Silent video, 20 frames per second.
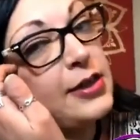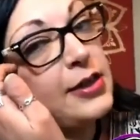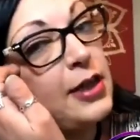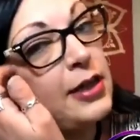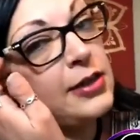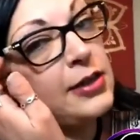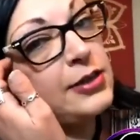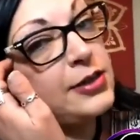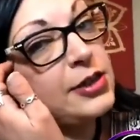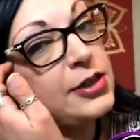
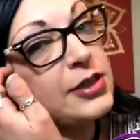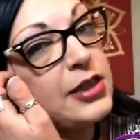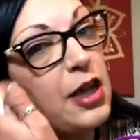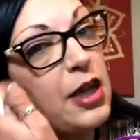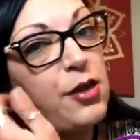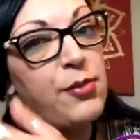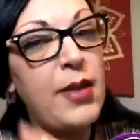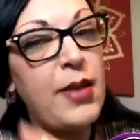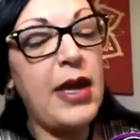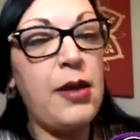just like
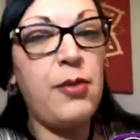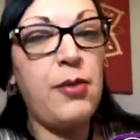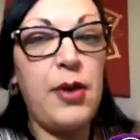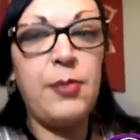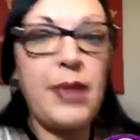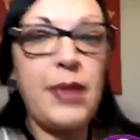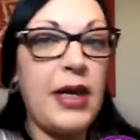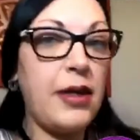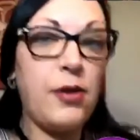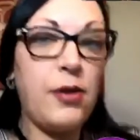me, we
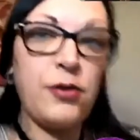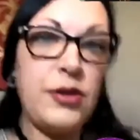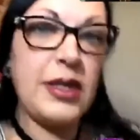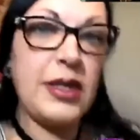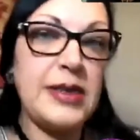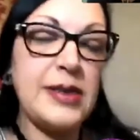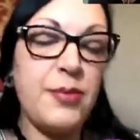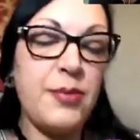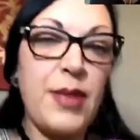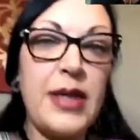meet all these
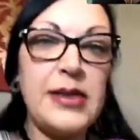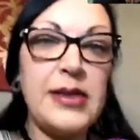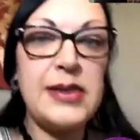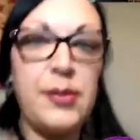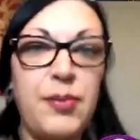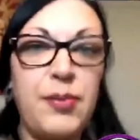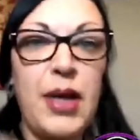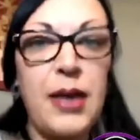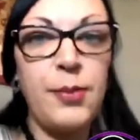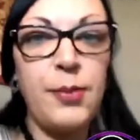amazing
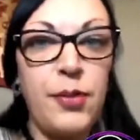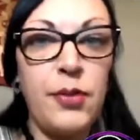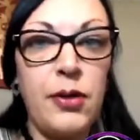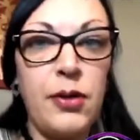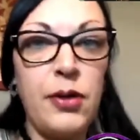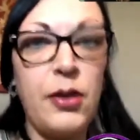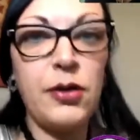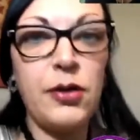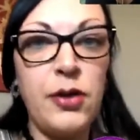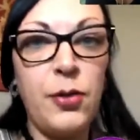people
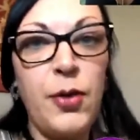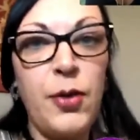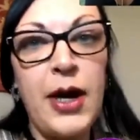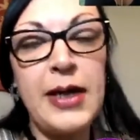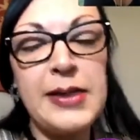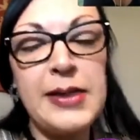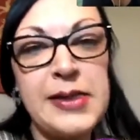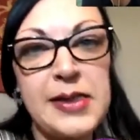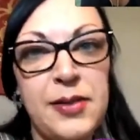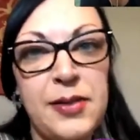along the way.
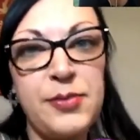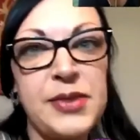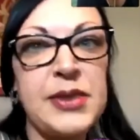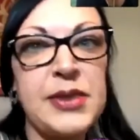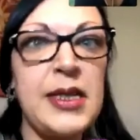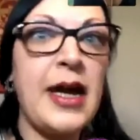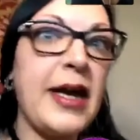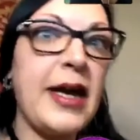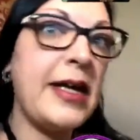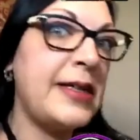Some
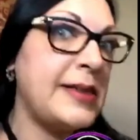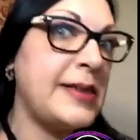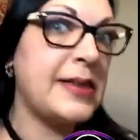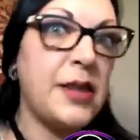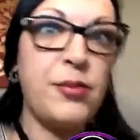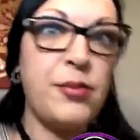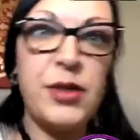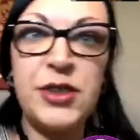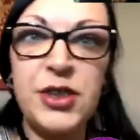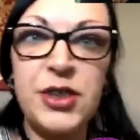stay, some
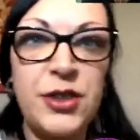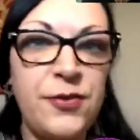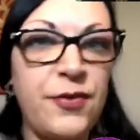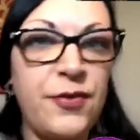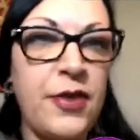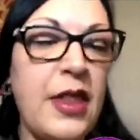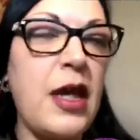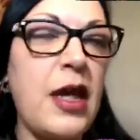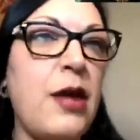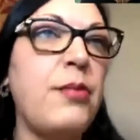are just for
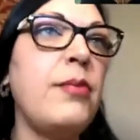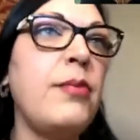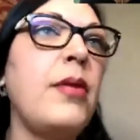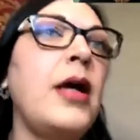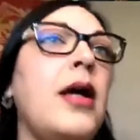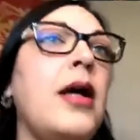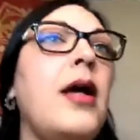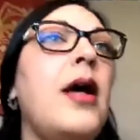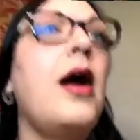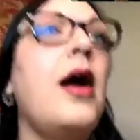them.
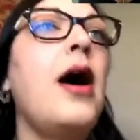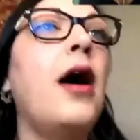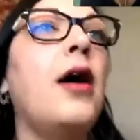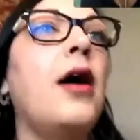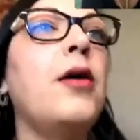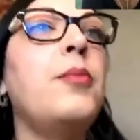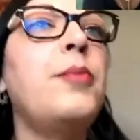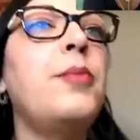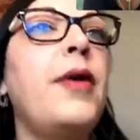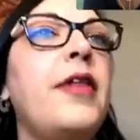
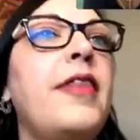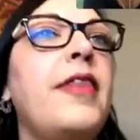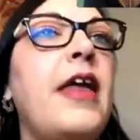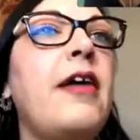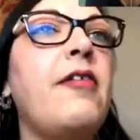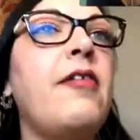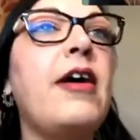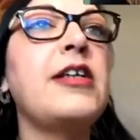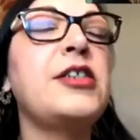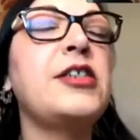But they're
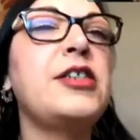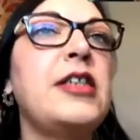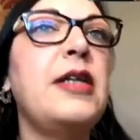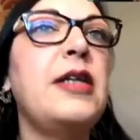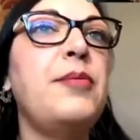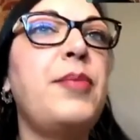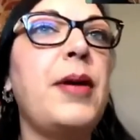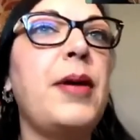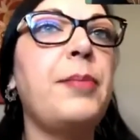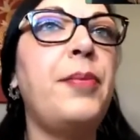actually
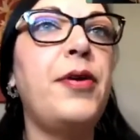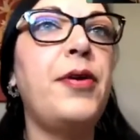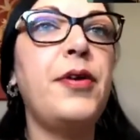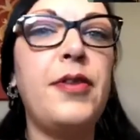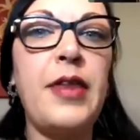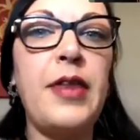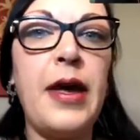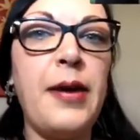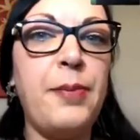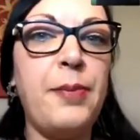been put
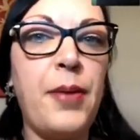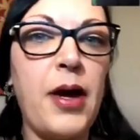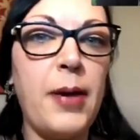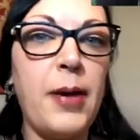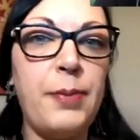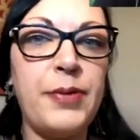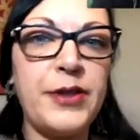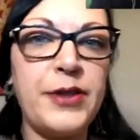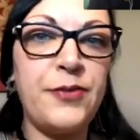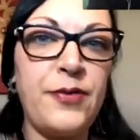there
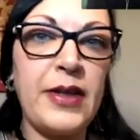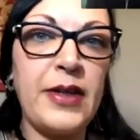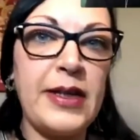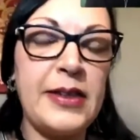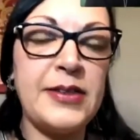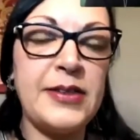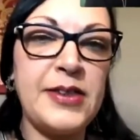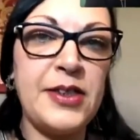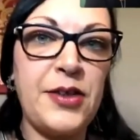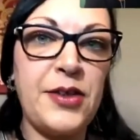purposefully
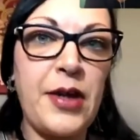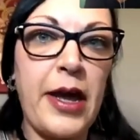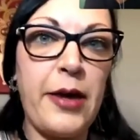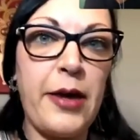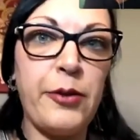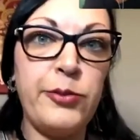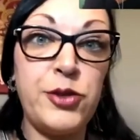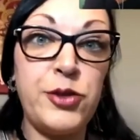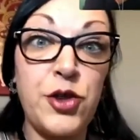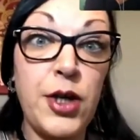to
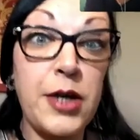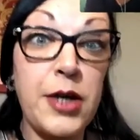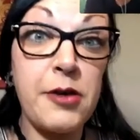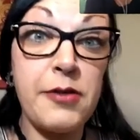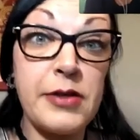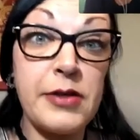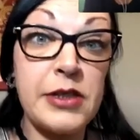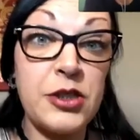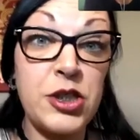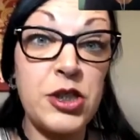help trigger
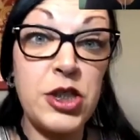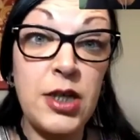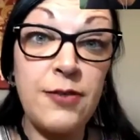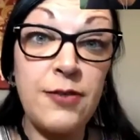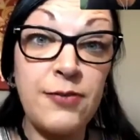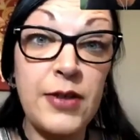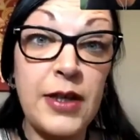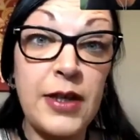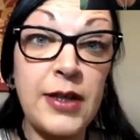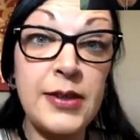and shift
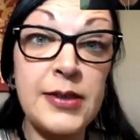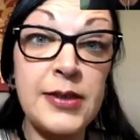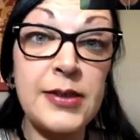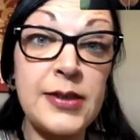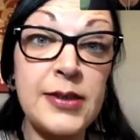us.